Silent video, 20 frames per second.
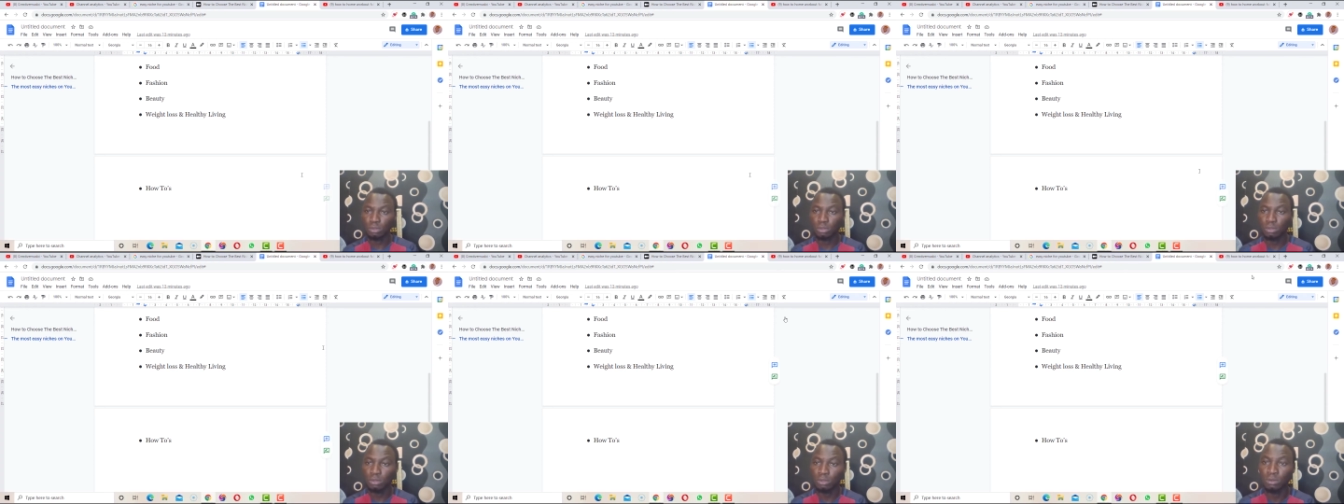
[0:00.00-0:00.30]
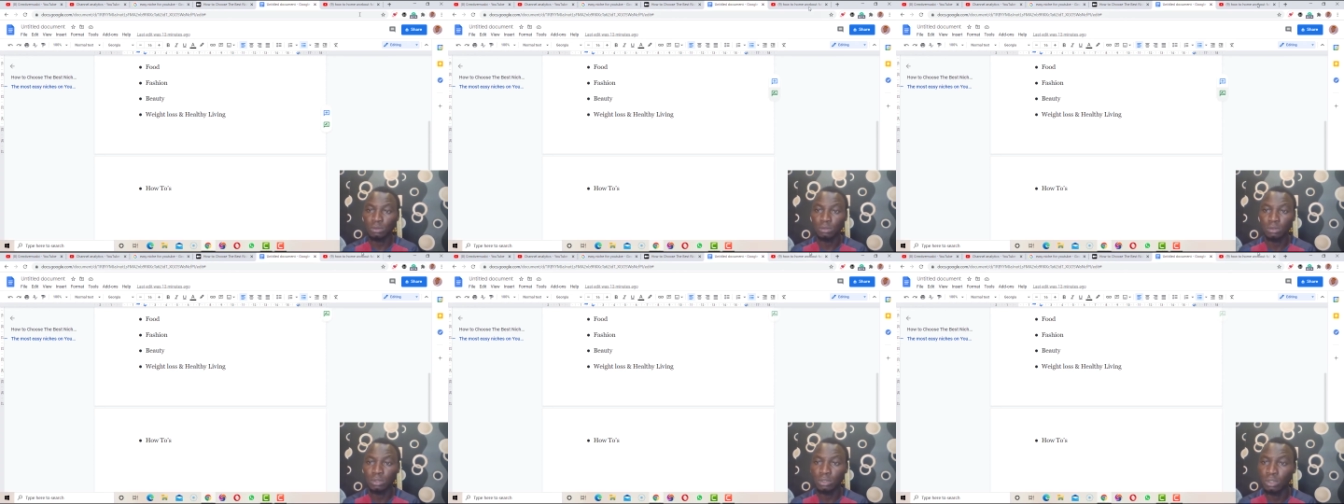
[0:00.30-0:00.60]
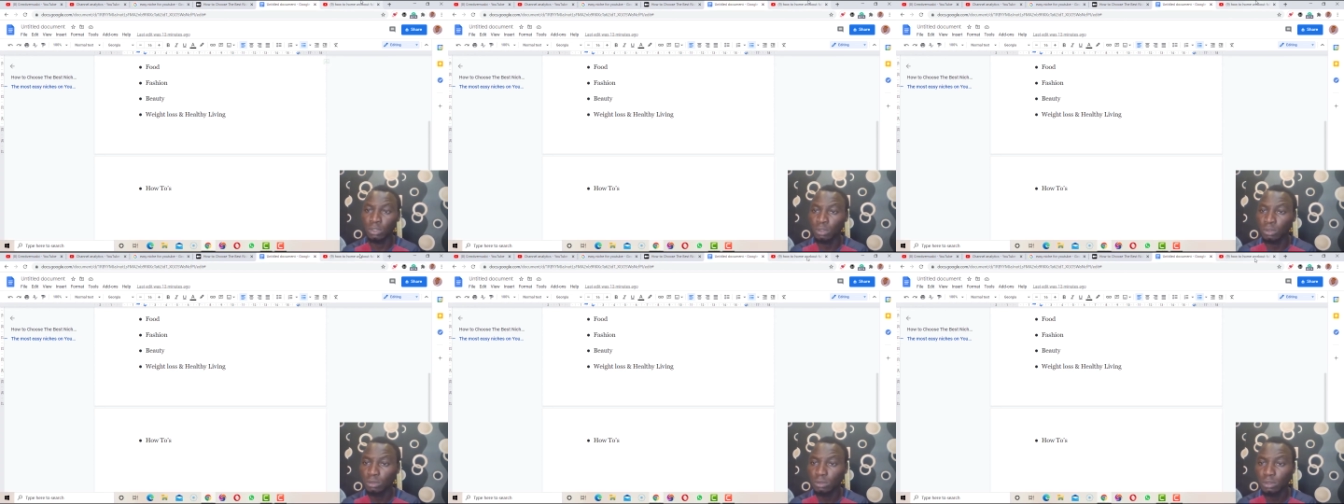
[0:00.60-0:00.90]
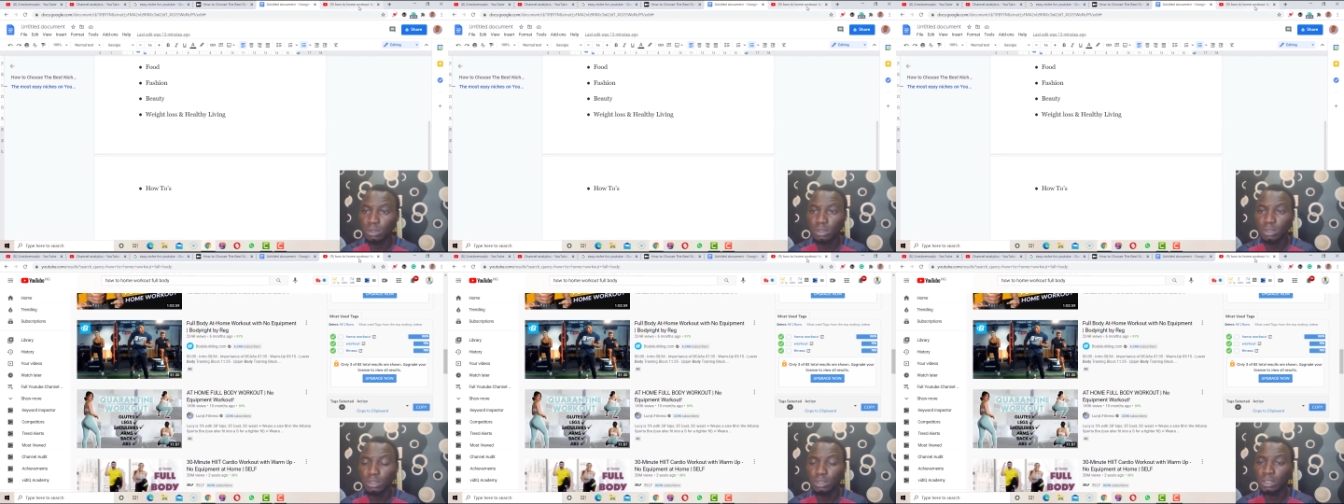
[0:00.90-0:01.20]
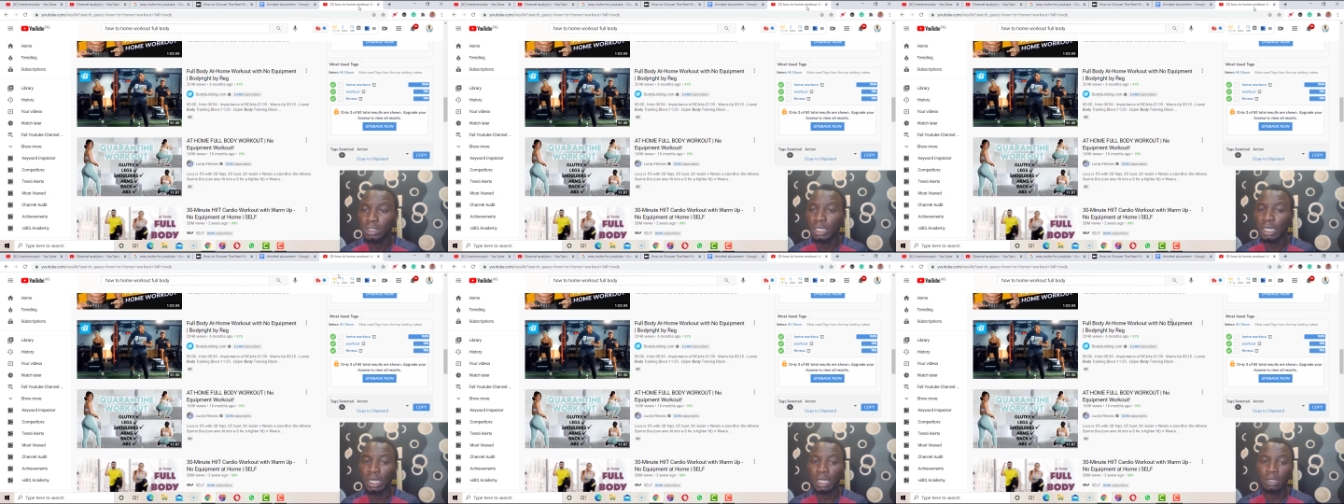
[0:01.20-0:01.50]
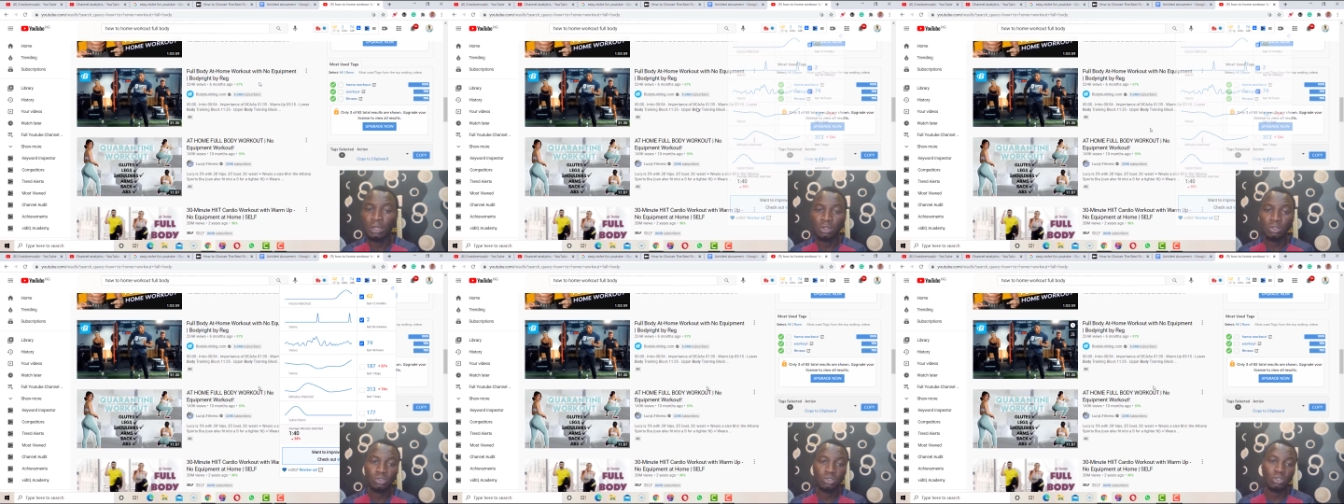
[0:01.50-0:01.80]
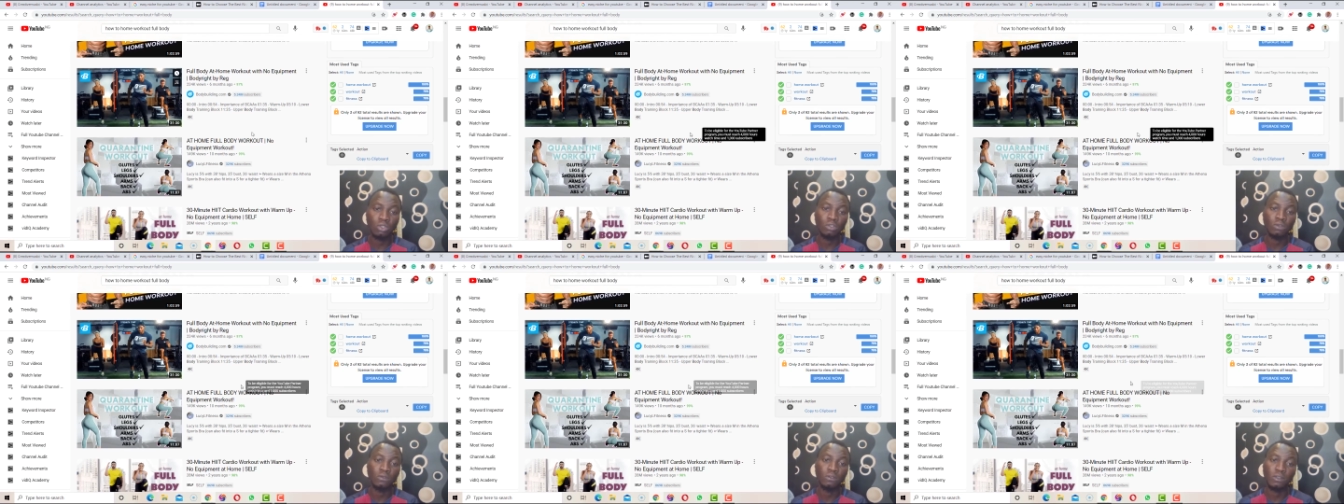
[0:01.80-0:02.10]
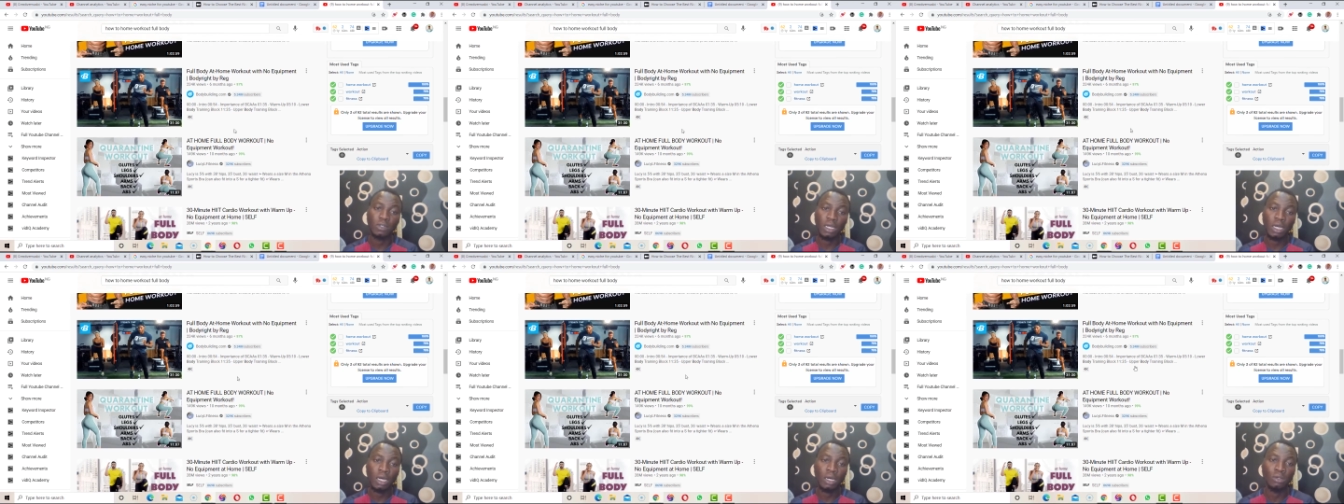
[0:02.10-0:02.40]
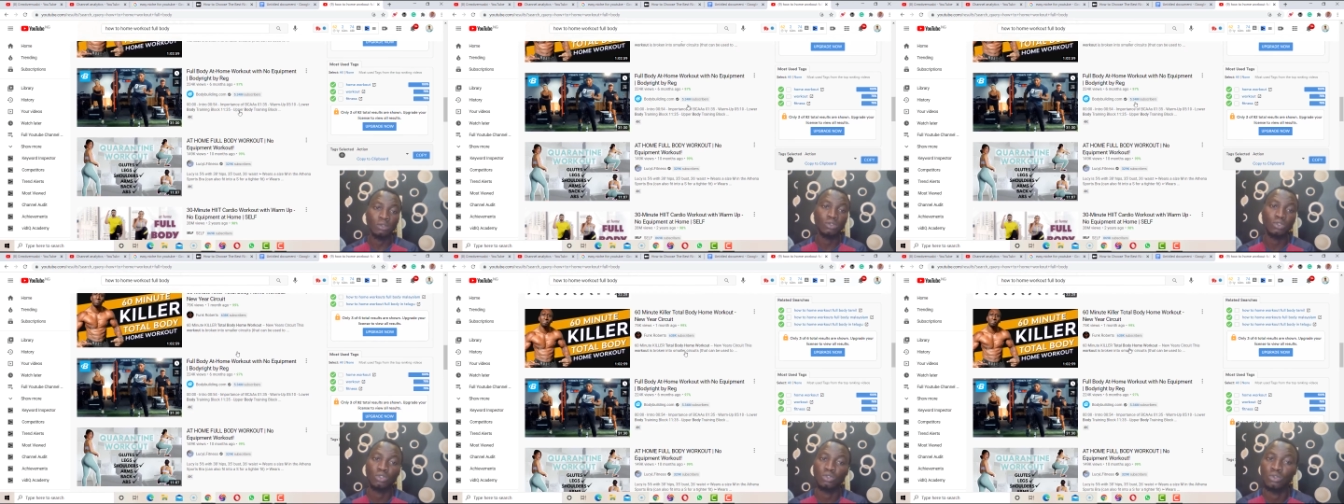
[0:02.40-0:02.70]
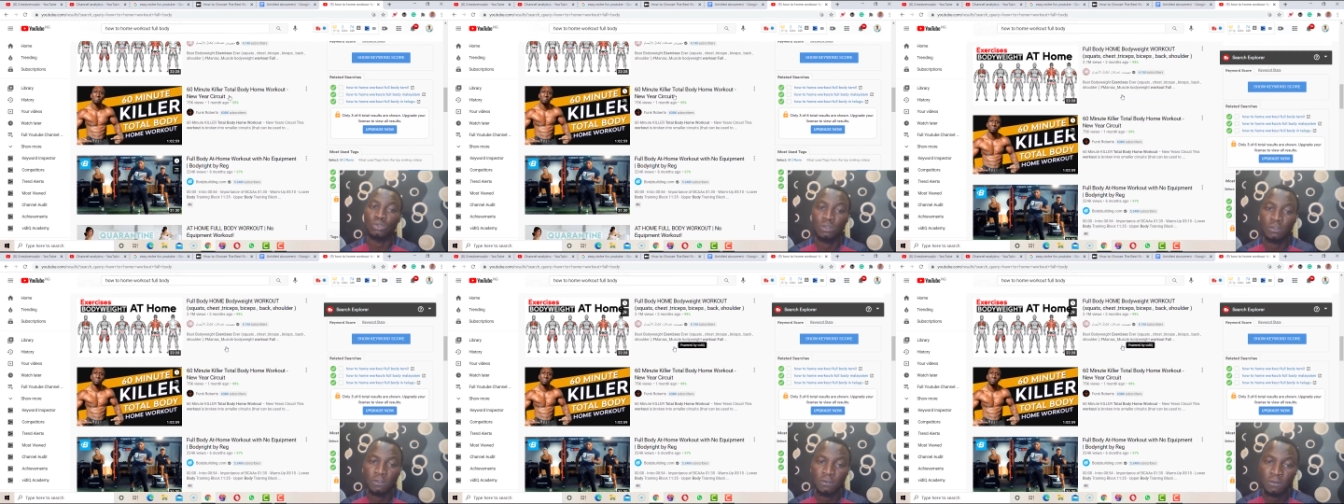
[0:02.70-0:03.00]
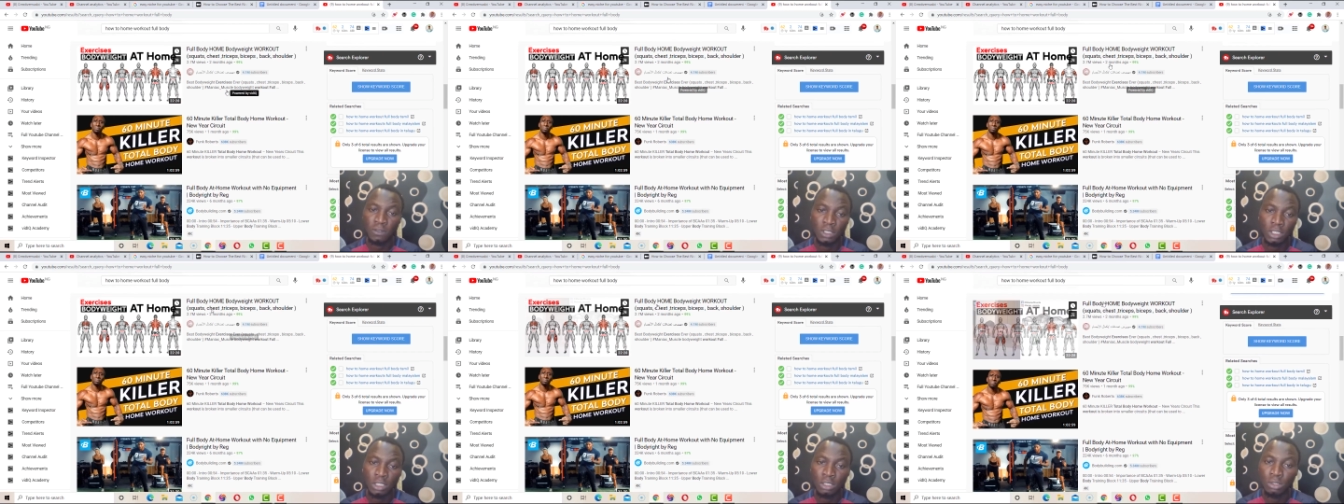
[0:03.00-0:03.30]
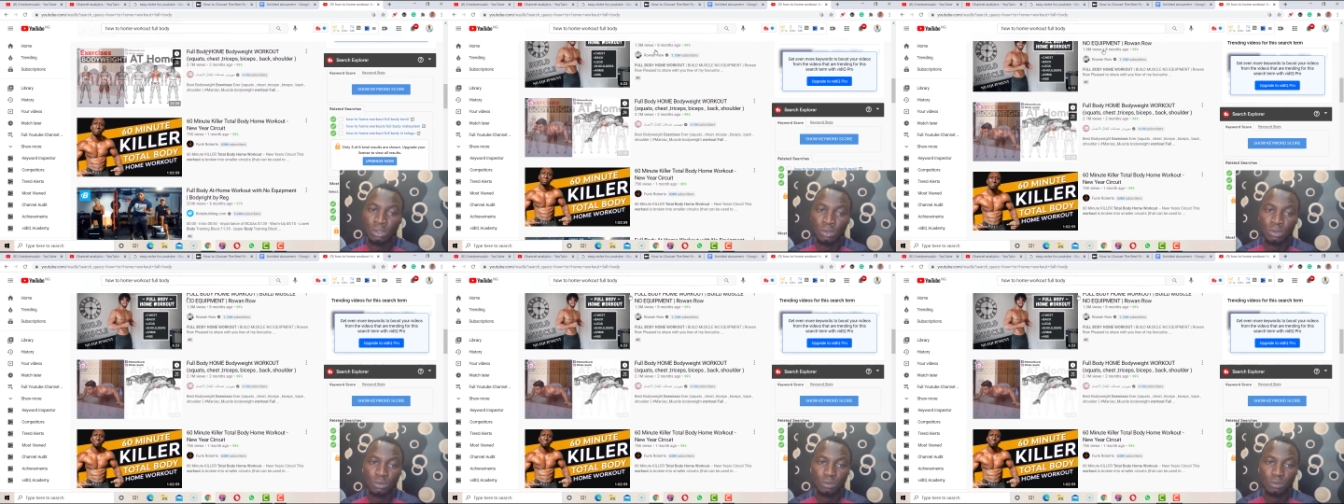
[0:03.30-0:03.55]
So there are a lot of how to's video.